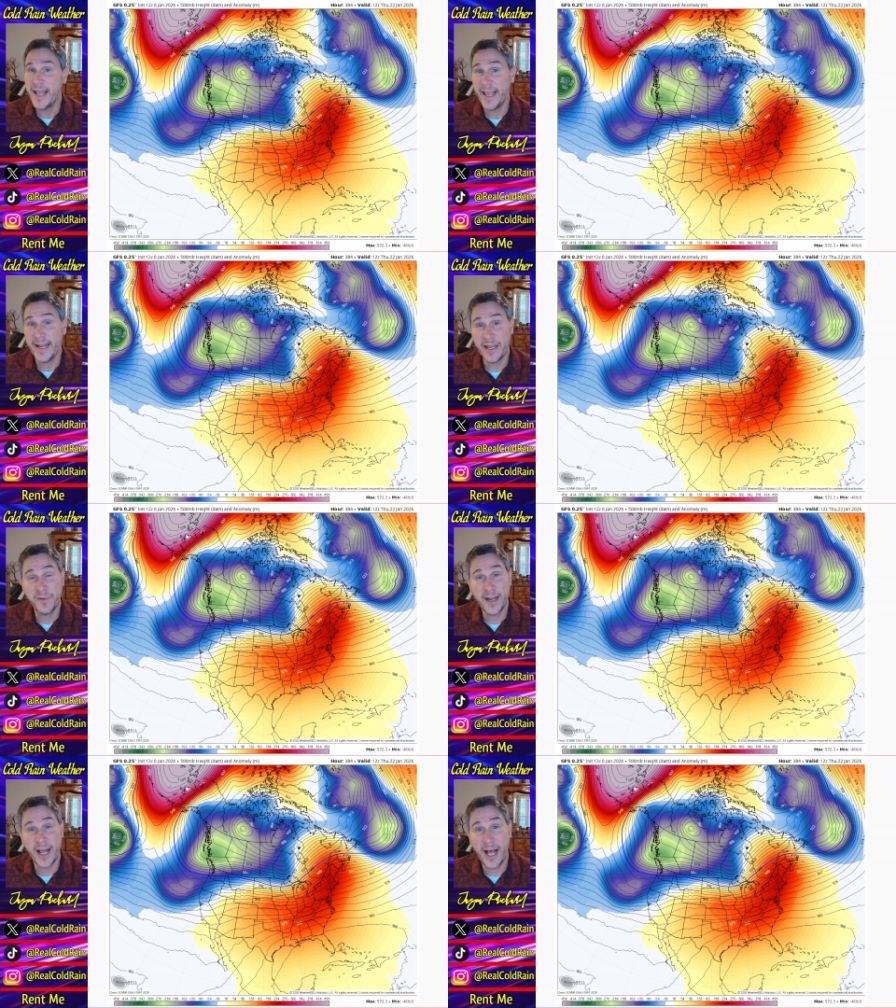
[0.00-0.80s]
In the
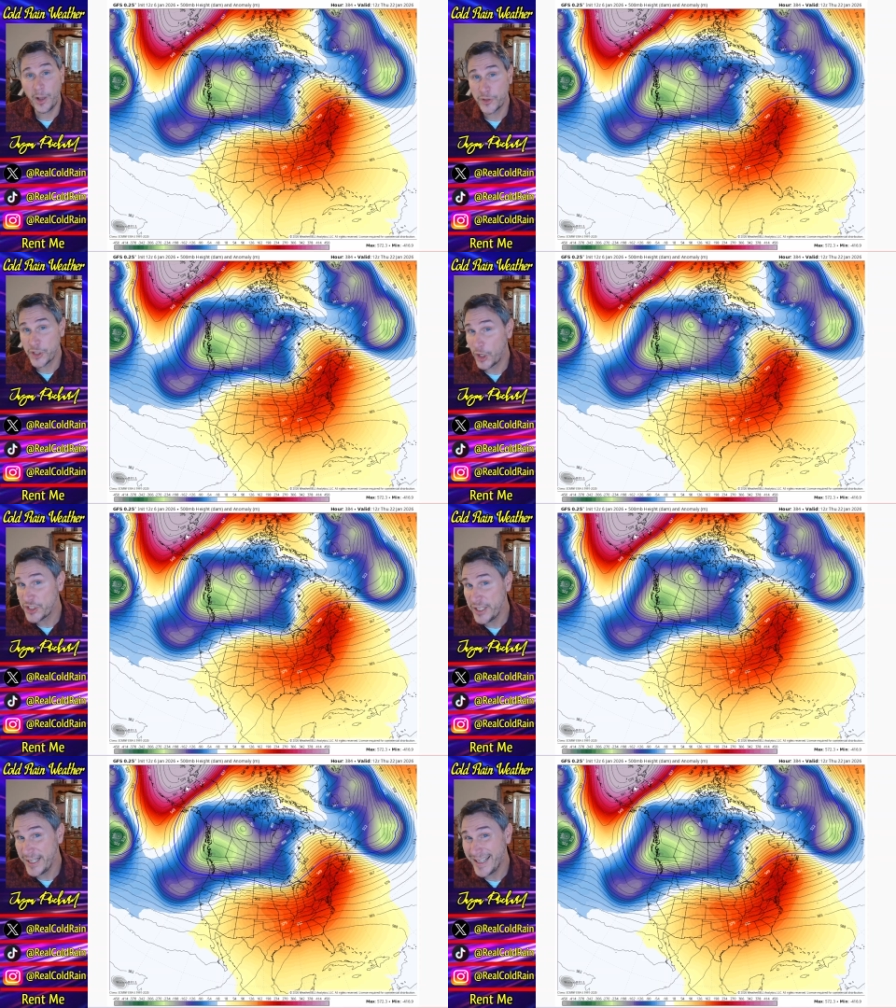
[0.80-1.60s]
event, I'll talk
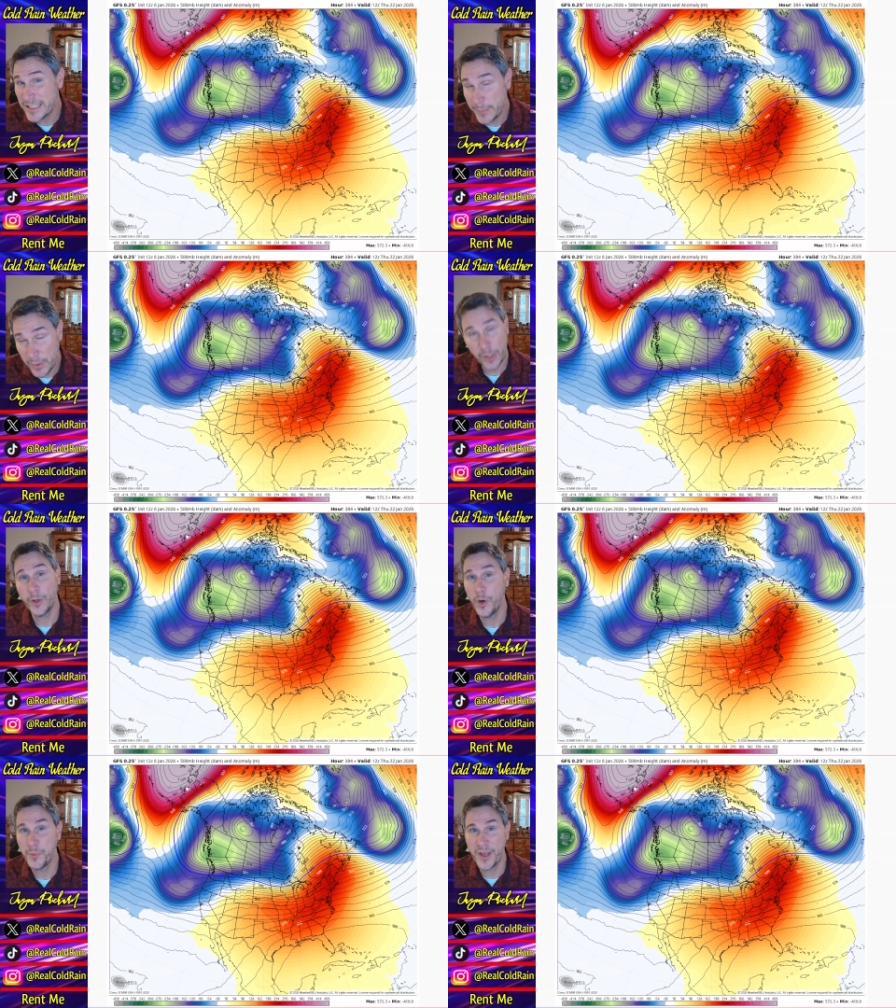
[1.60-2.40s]
to you again tomorrow.
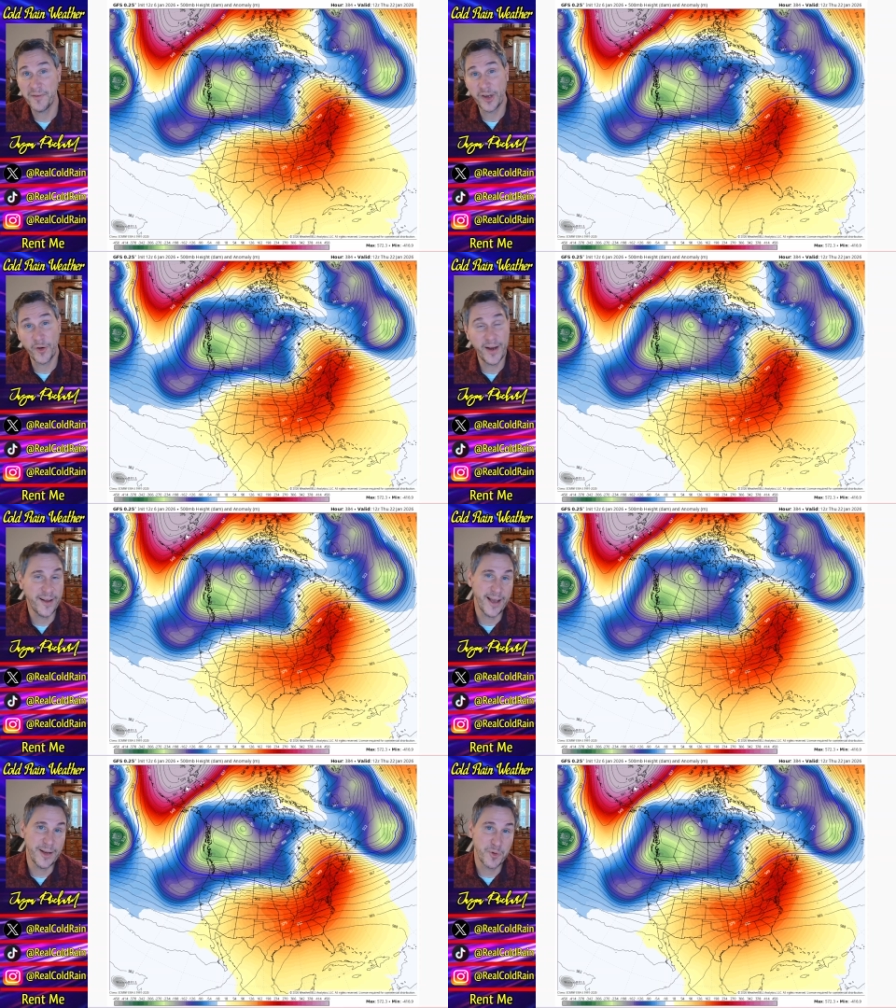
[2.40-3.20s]
Hope you have a great
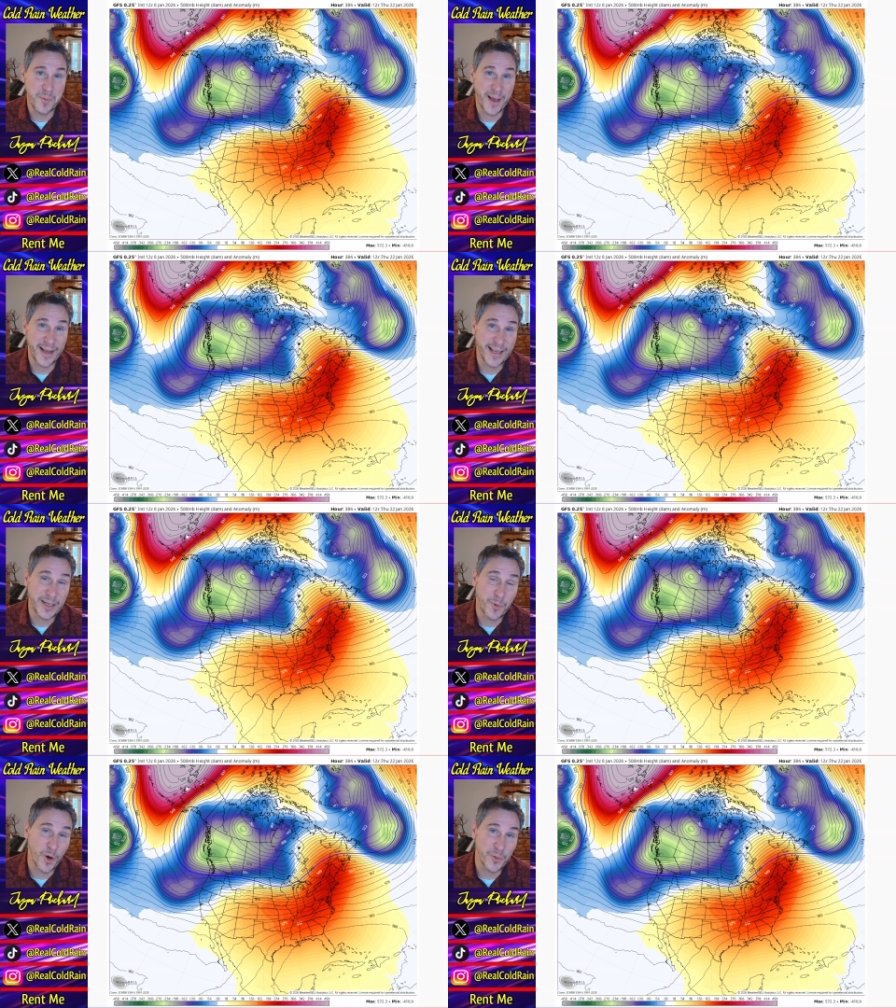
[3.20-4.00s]
night. We'll be back again
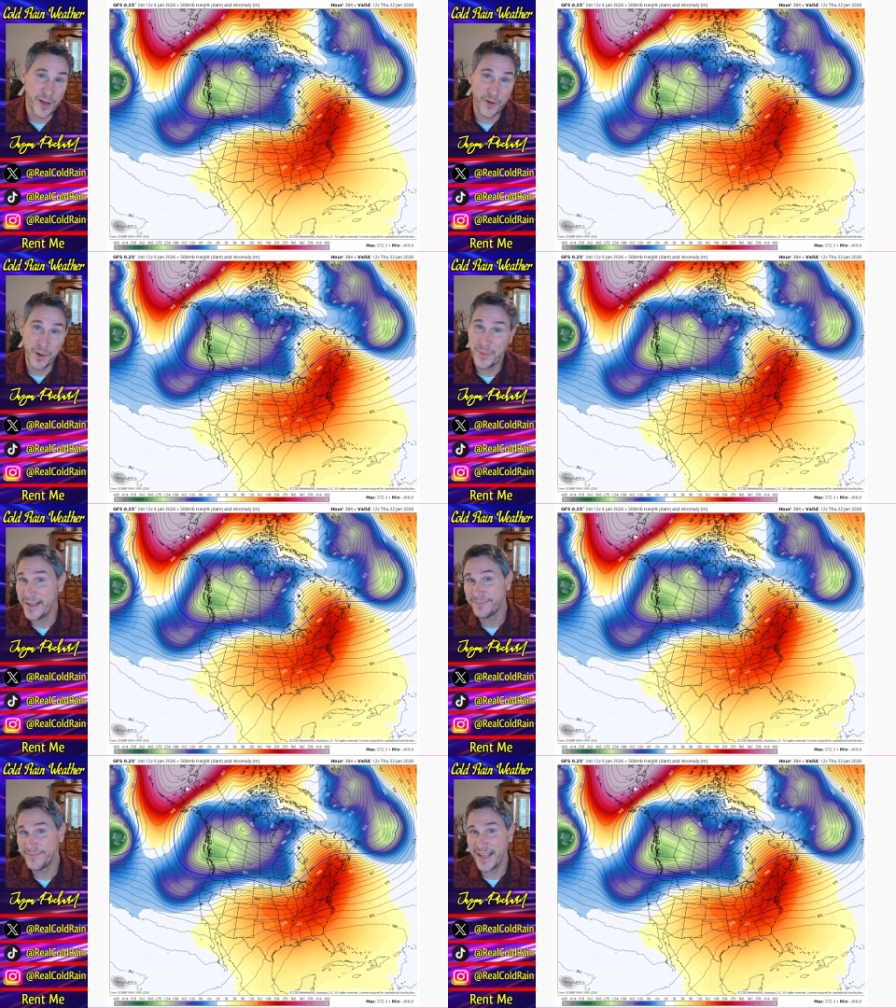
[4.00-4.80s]
tomorrow with another update.
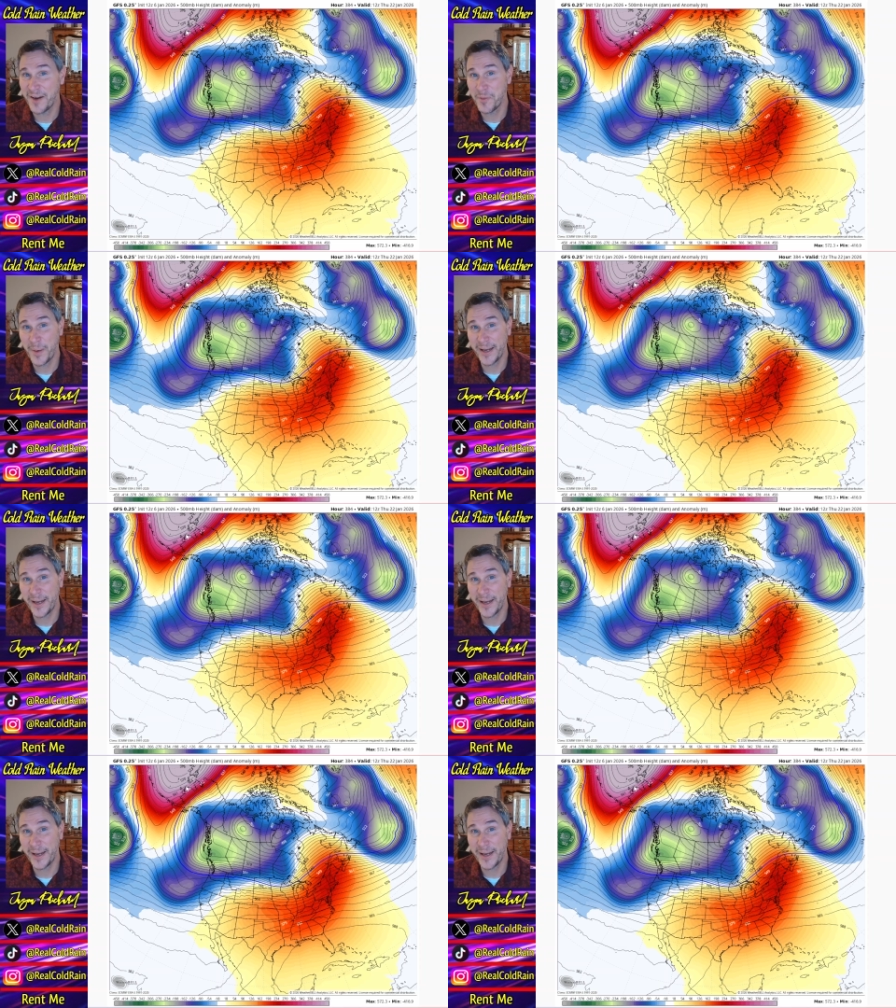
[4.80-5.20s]
Take care, everybody.